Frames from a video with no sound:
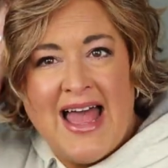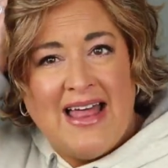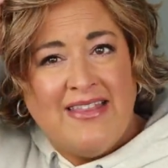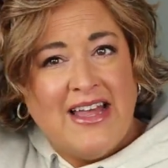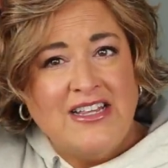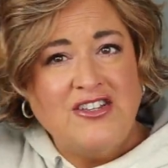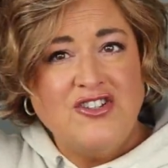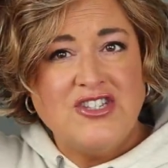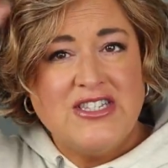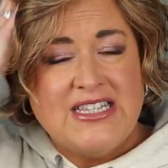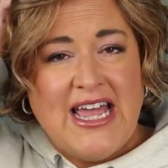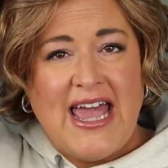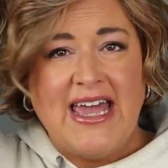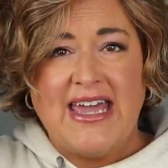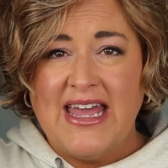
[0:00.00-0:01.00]
And then you just
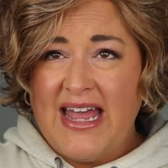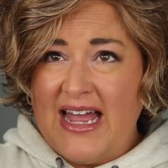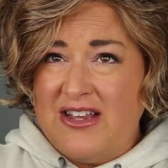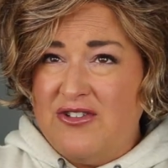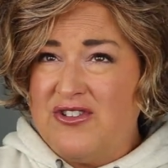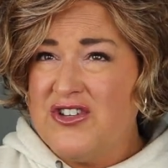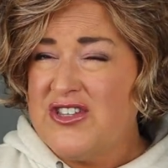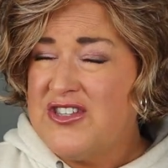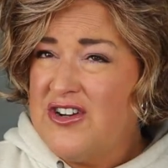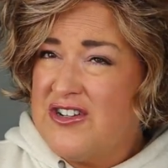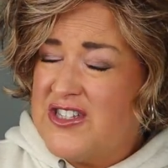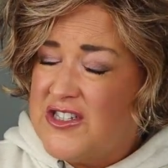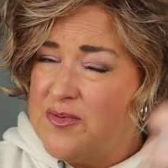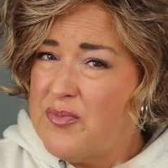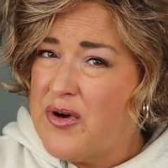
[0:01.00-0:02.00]
take it and you just
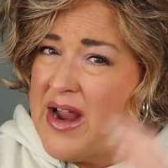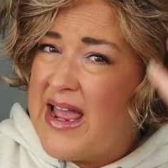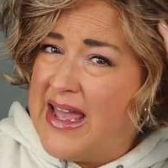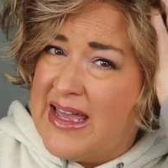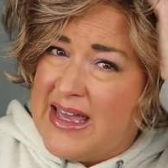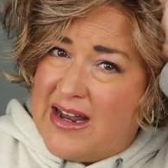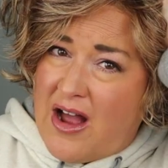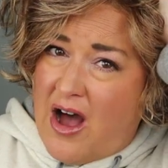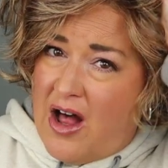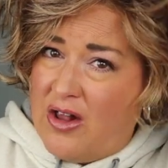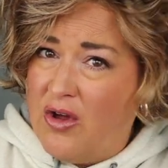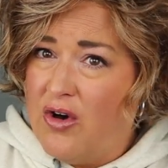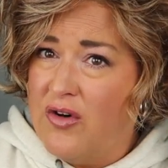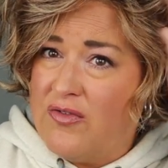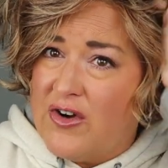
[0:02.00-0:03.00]
start spraying it
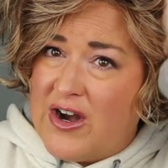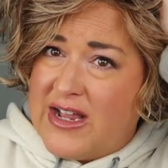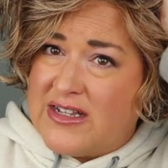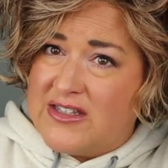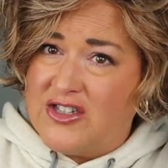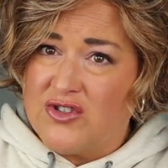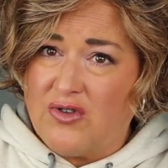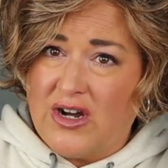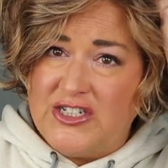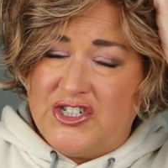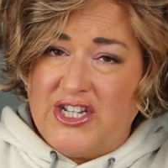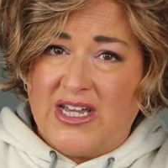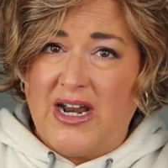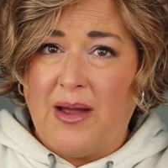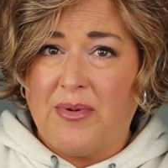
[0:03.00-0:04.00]
all over and
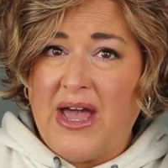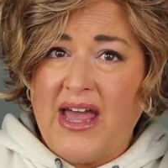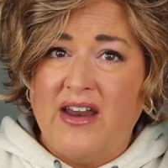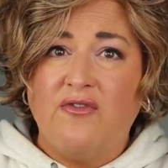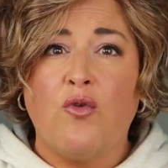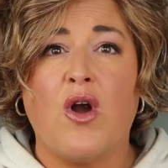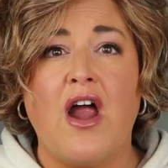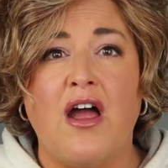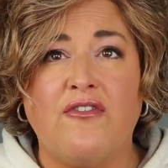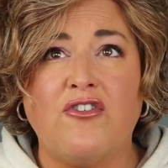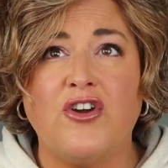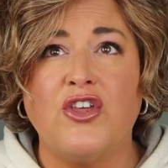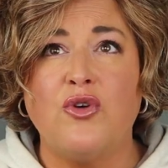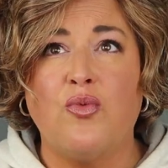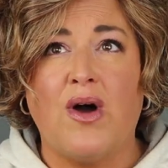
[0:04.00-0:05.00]
scrunching it up, kind of
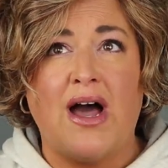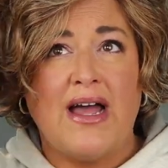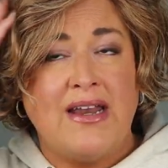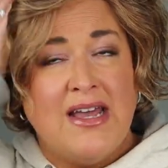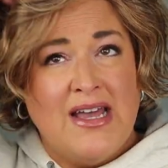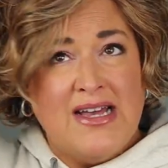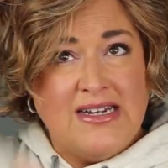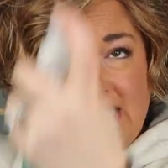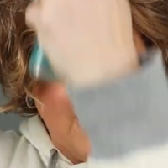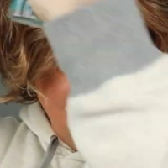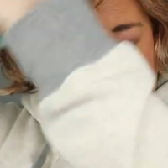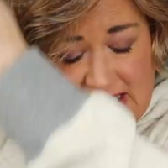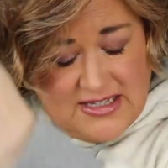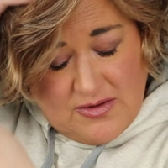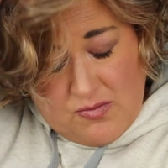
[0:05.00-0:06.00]
wherever you want to
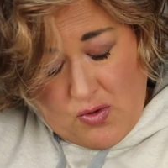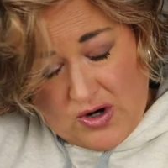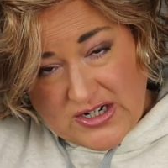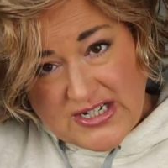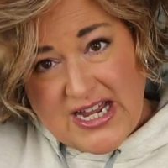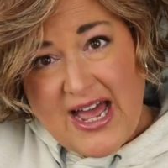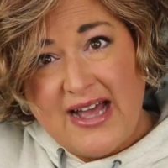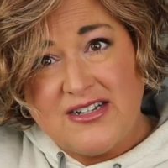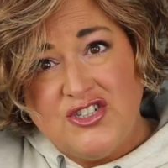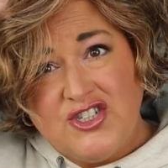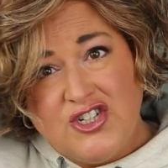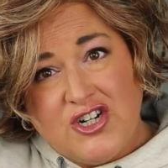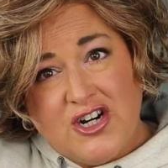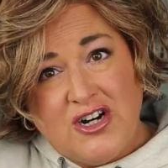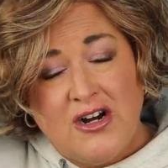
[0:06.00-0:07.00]
get some more
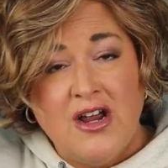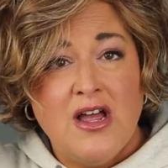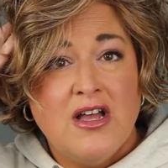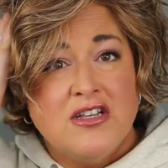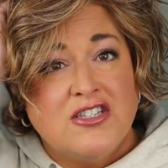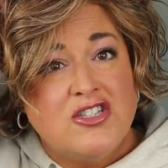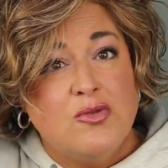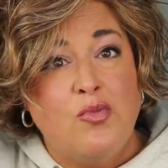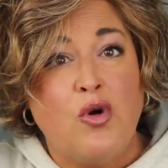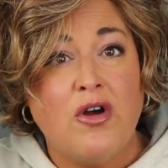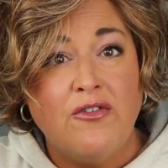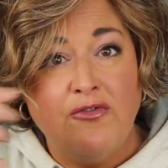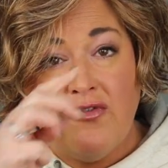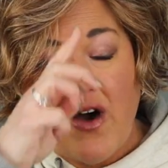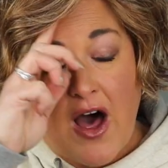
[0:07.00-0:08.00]
texture, some
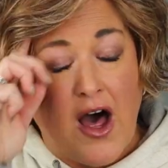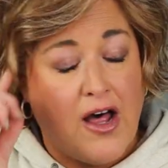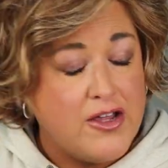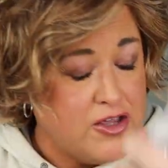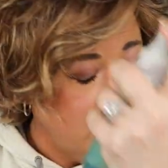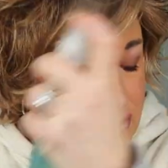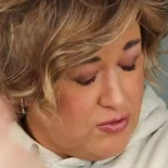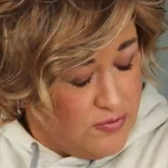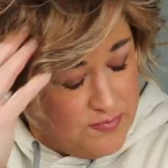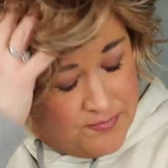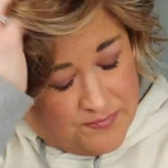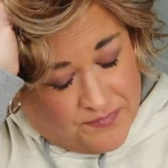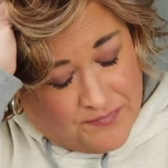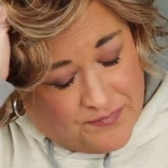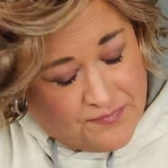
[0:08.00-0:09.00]
more
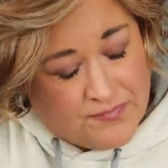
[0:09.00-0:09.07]
volume,